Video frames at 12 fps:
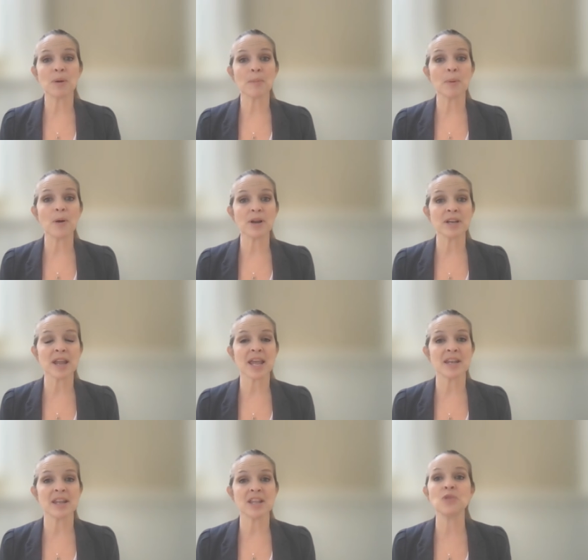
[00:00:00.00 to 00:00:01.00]
important
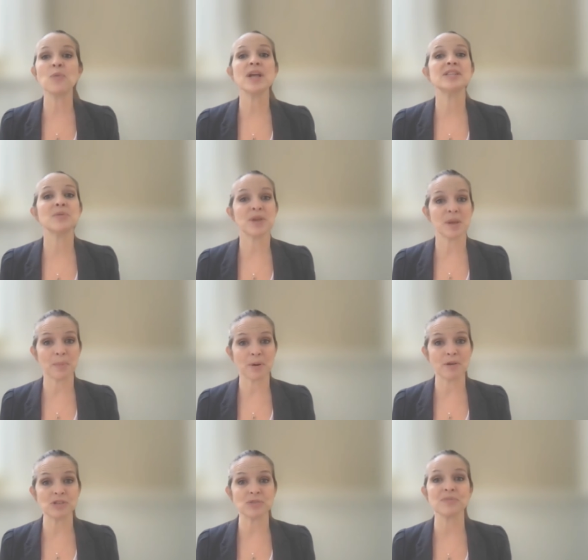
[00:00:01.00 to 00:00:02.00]
in the ways that we
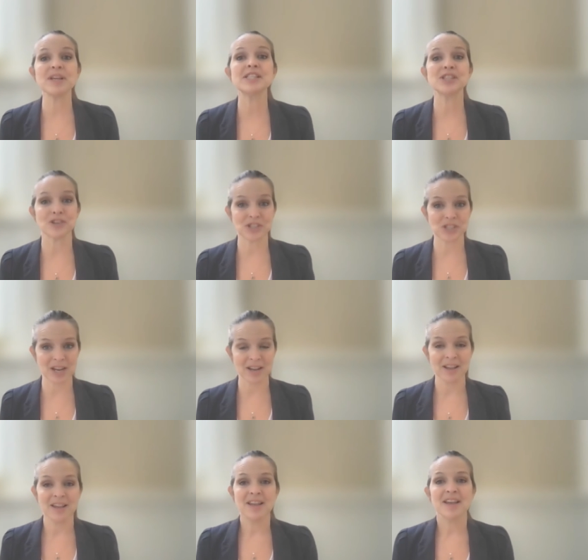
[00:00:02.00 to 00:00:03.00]
approach
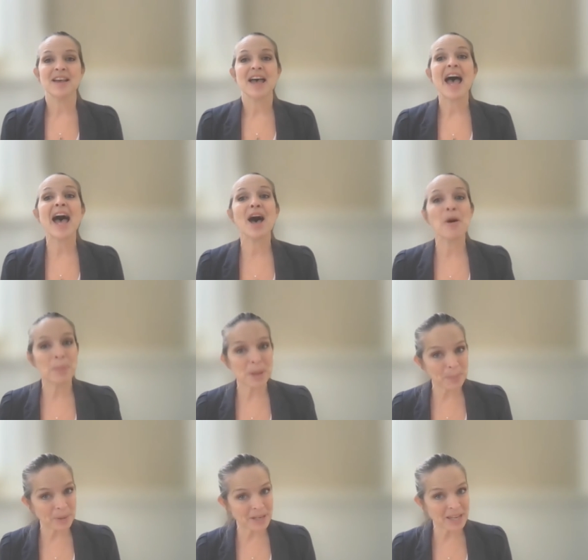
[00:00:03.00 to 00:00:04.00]
researching how
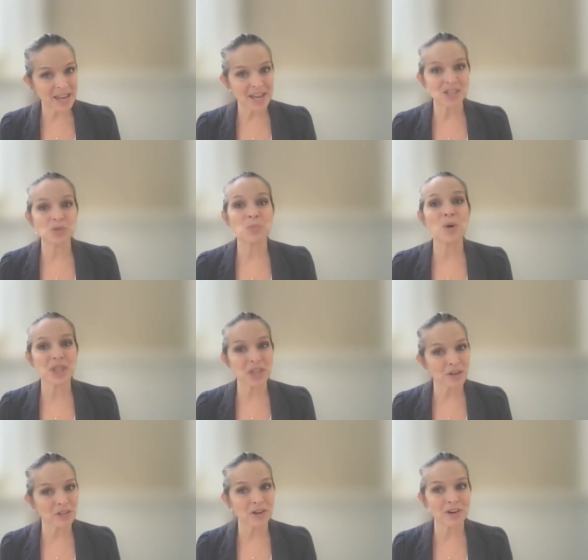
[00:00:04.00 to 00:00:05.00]
people engage, what
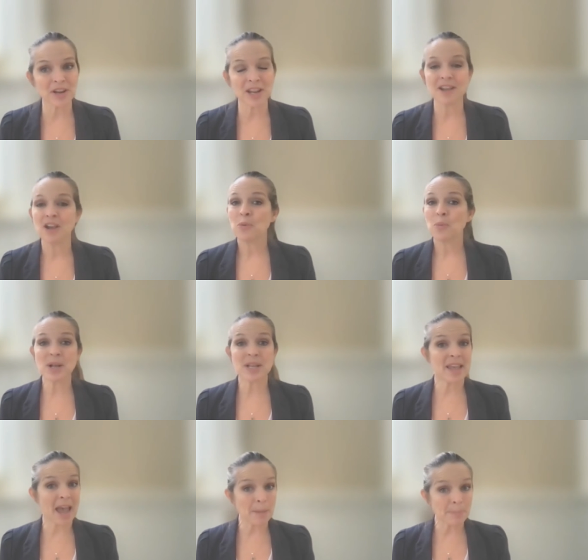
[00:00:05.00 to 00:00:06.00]
they're learning, what
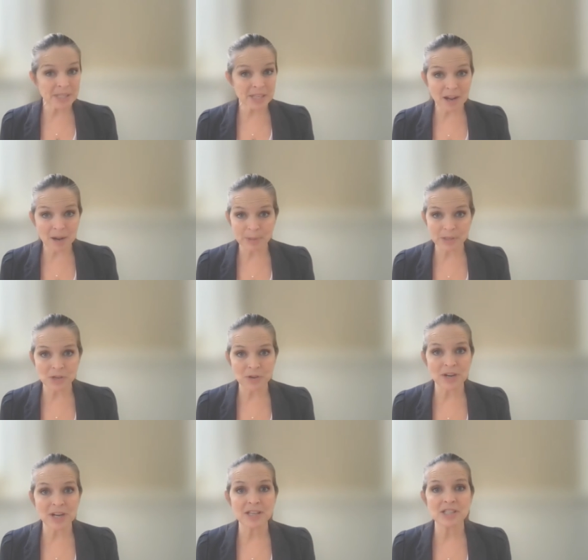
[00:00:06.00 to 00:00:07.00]
gaps and
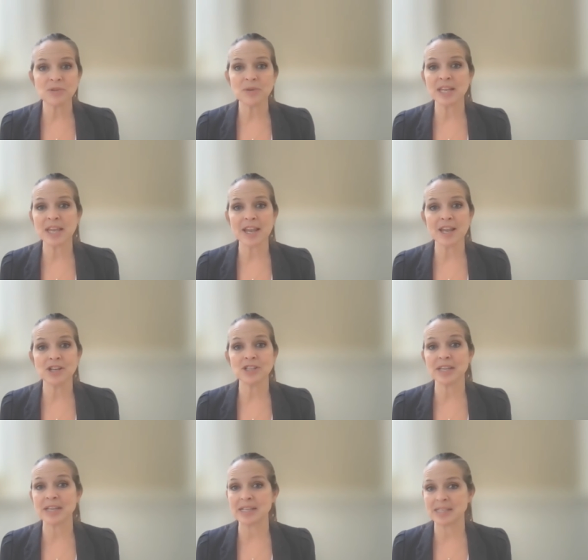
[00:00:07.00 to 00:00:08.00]
opportunities to engage
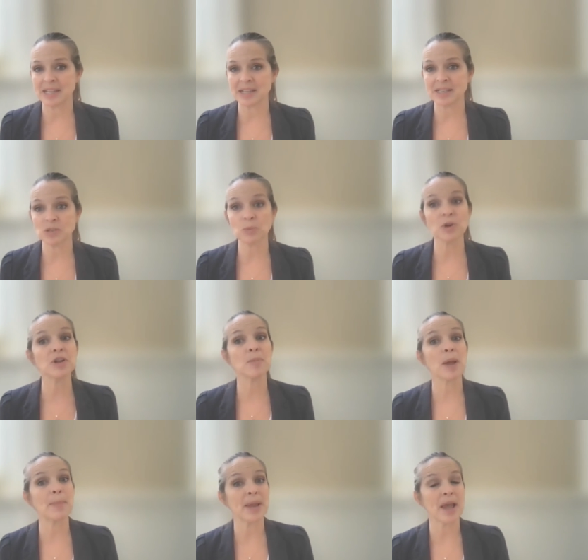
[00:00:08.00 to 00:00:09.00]
exist, where there
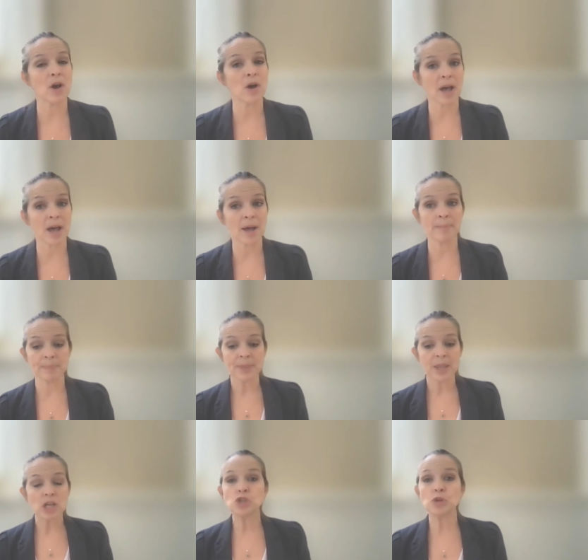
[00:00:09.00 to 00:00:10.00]
might be um,
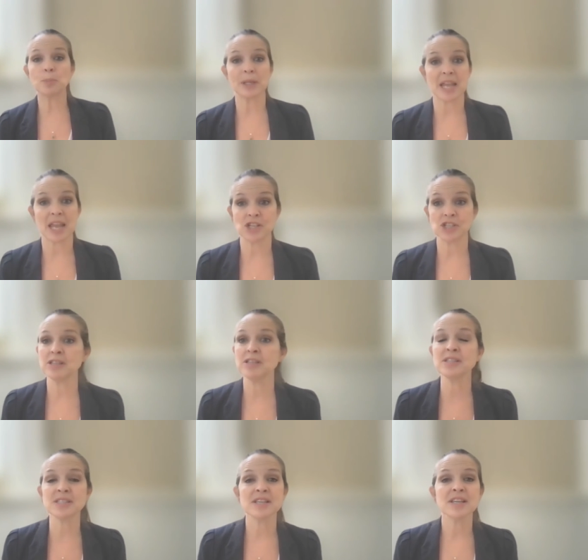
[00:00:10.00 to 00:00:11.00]

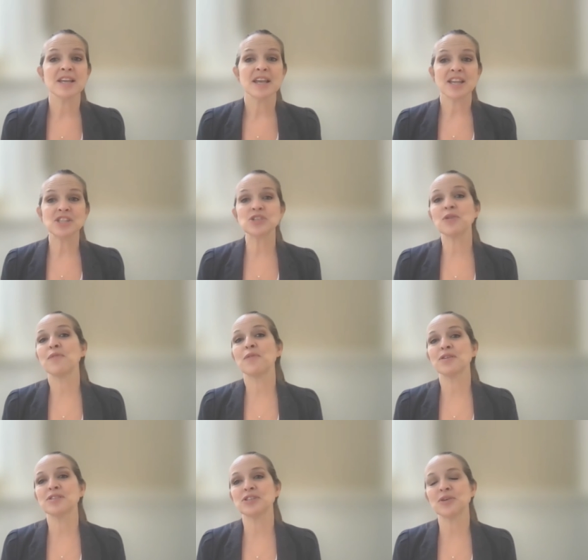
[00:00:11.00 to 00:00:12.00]
duplications and so
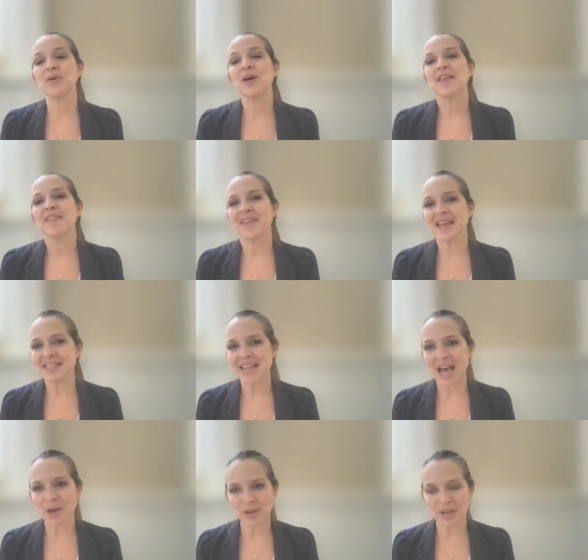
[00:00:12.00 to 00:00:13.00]
forth. So that's
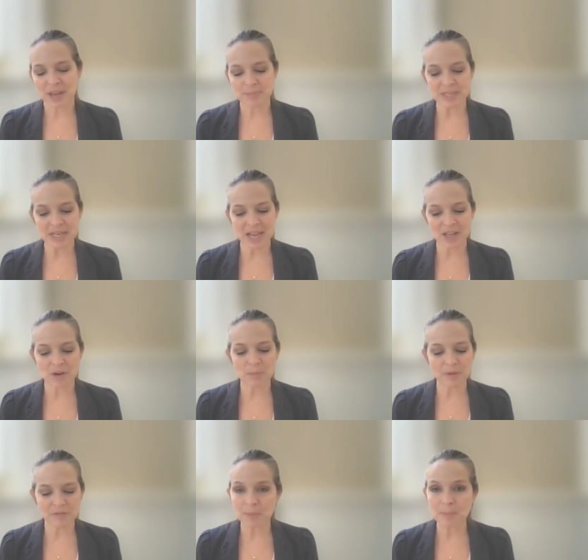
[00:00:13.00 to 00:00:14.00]
how it came together.
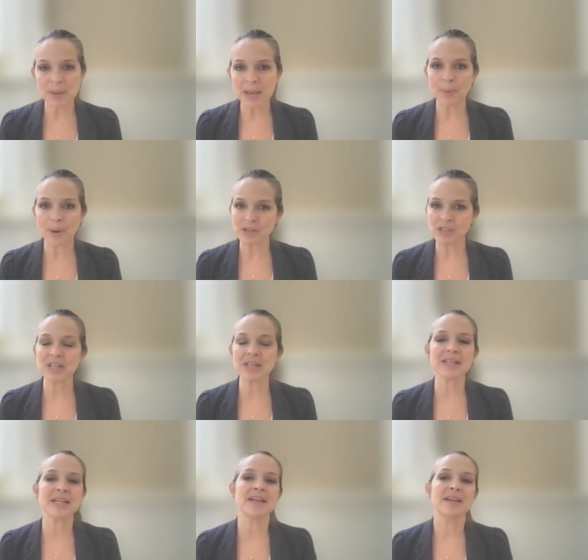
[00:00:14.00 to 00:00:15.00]
But for me
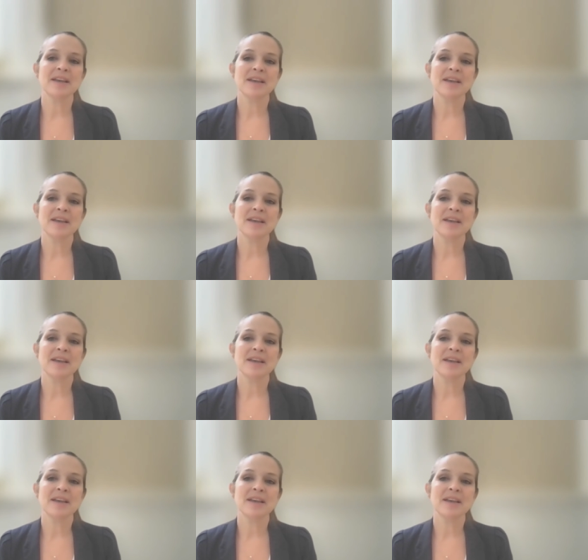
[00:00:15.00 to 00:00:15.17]
personally,